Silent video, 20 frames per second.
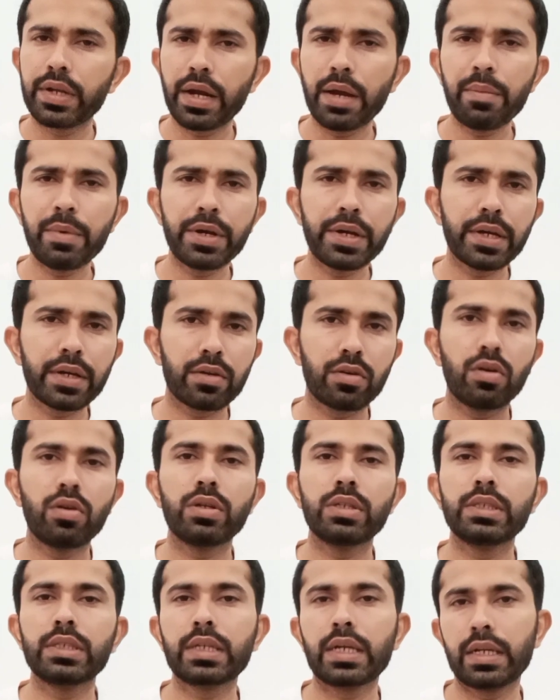
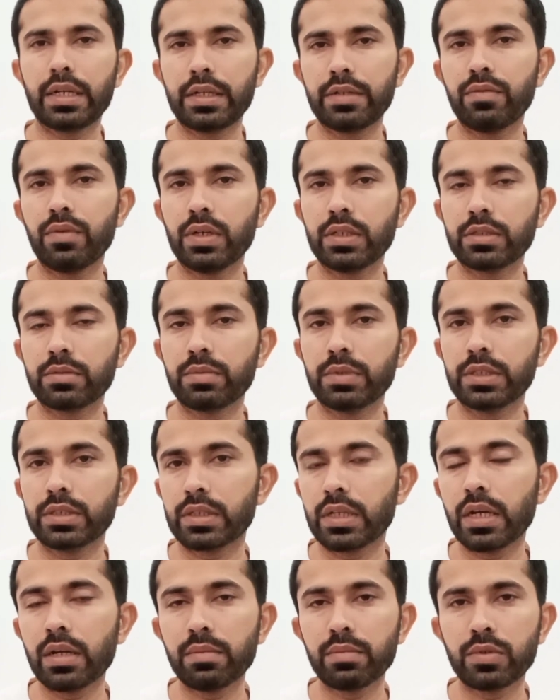technological advancements helped
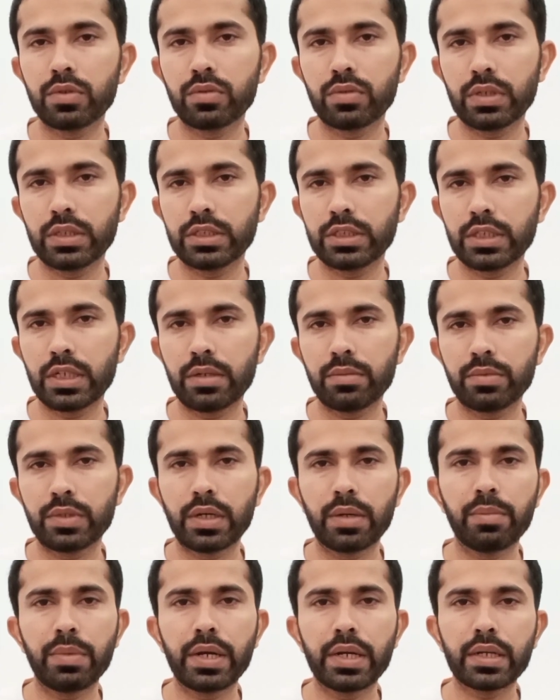to reshape American
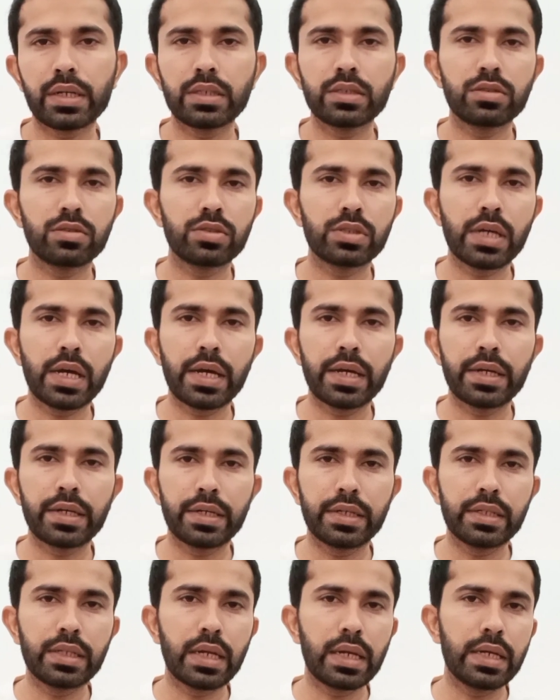society in the
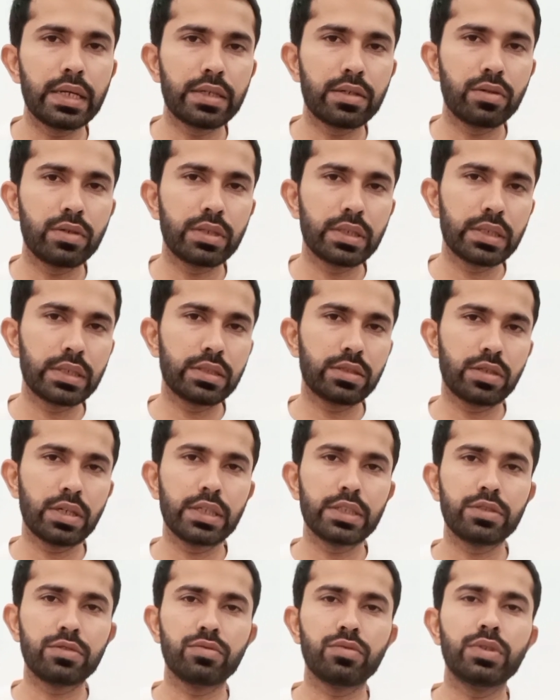late 20th
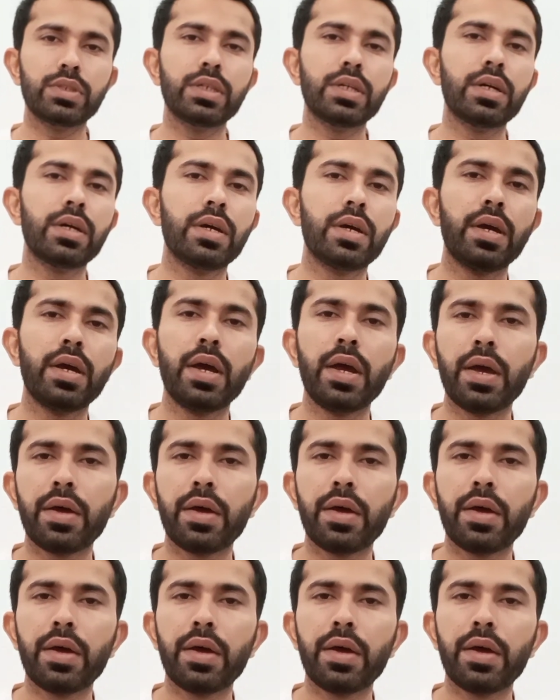century. The